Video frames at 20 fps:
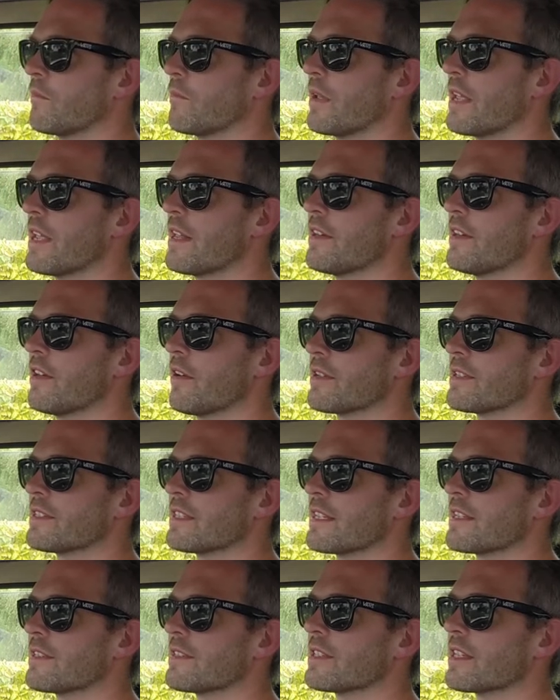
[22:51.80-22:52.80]
in
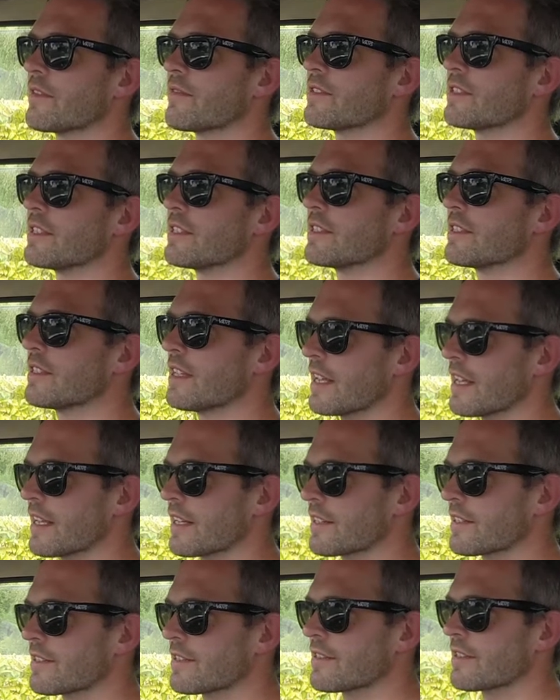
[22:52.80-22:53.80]

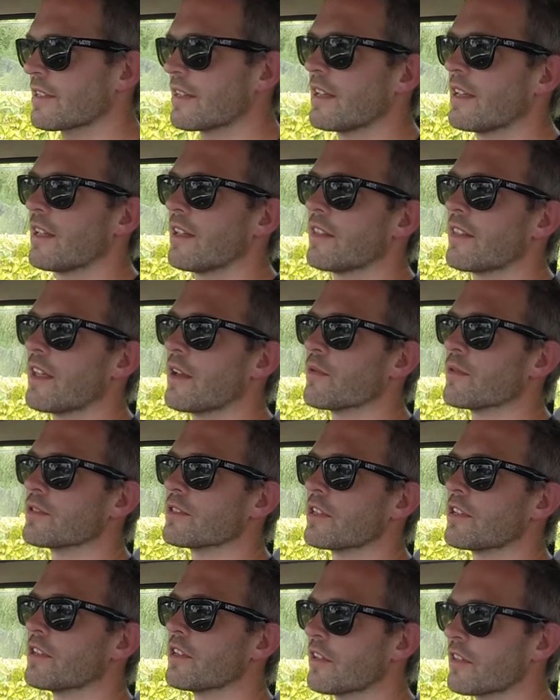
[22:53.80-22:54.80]
1976 there was
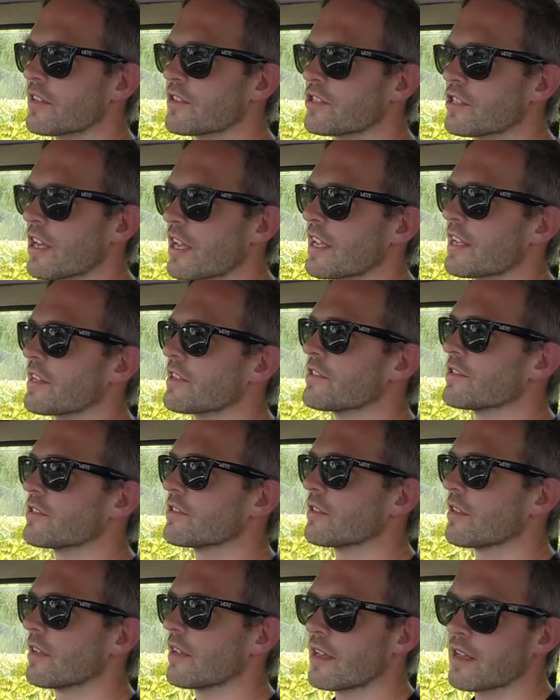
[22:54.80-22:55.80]
another
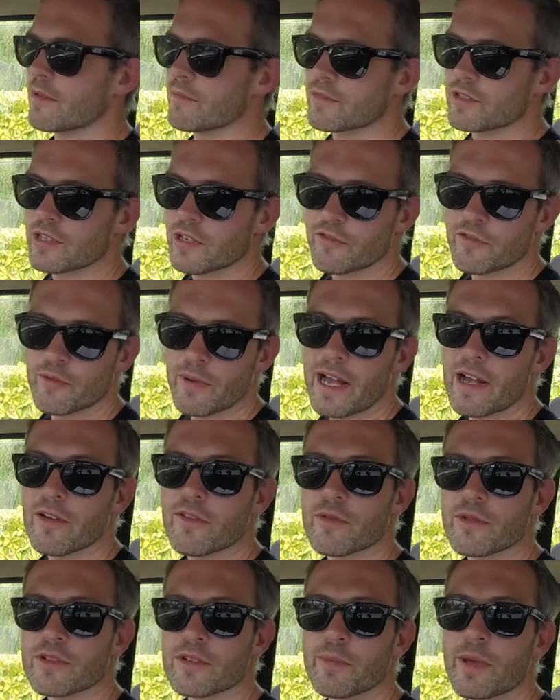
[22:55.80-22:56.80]
change. Um, so from
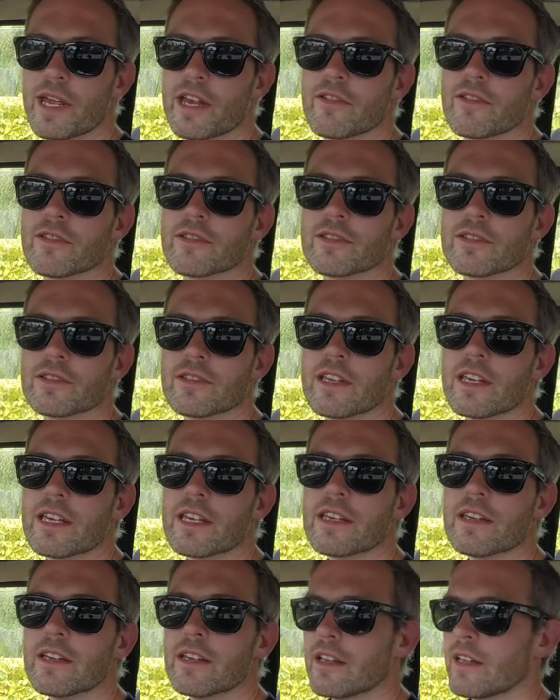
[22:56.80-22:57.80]
outward appearance,
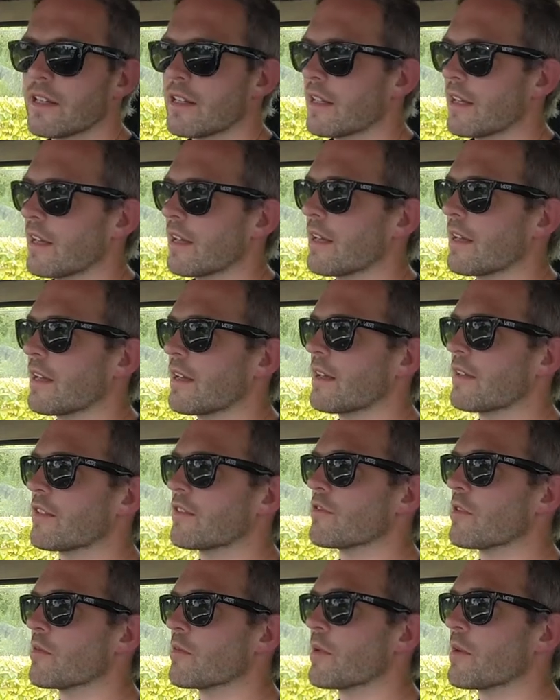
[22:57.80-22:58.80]
the uh, the
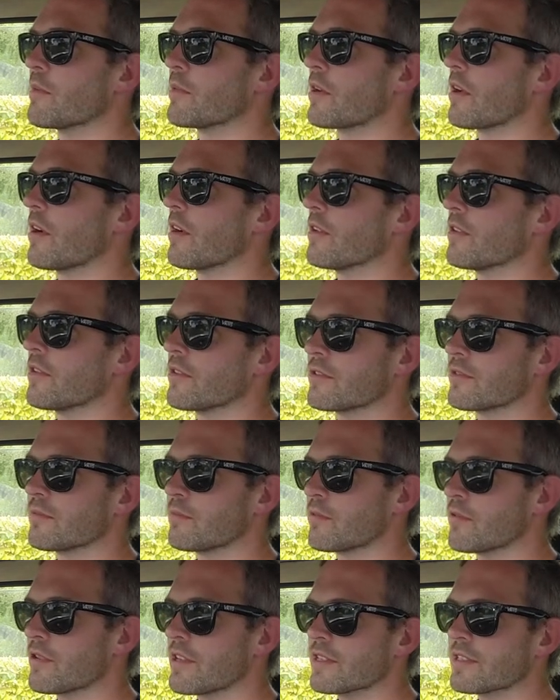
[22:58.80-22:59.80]
rubber bumper car looked
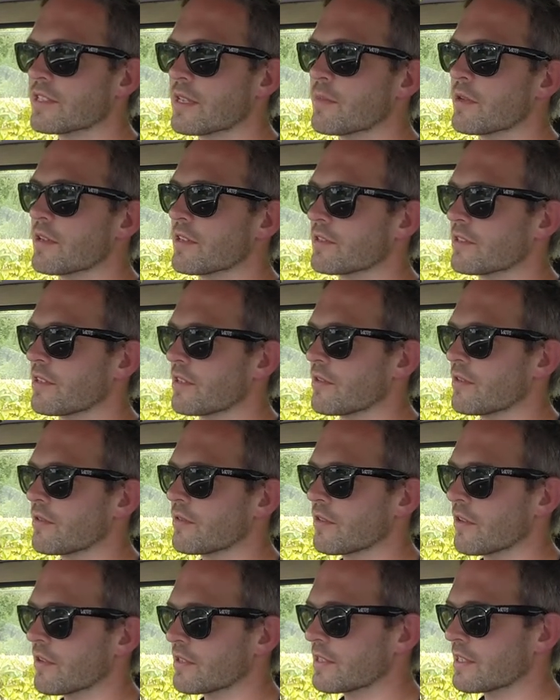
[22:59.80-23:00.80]
pretty similar to
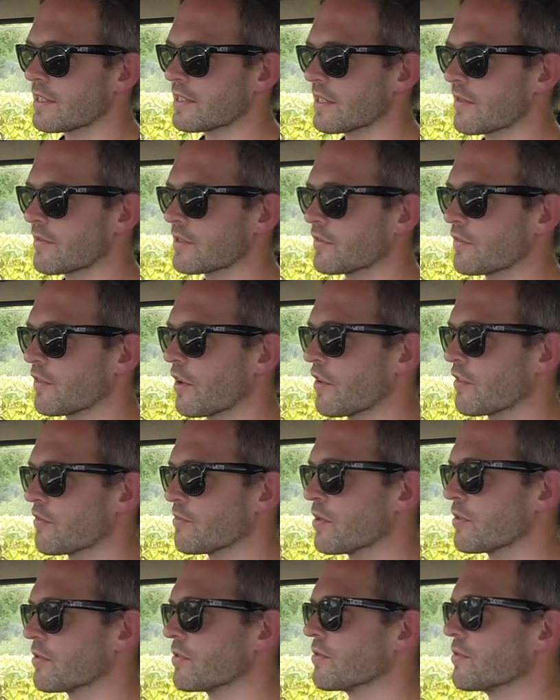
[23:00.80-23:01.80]
1975
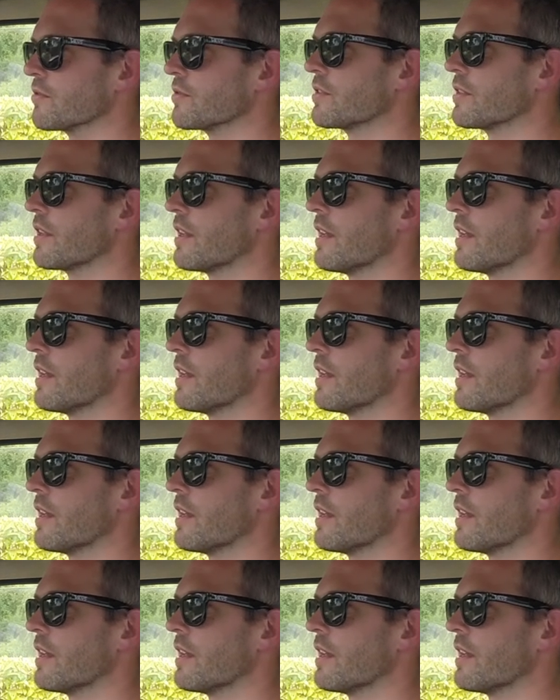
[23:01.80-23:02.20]
models,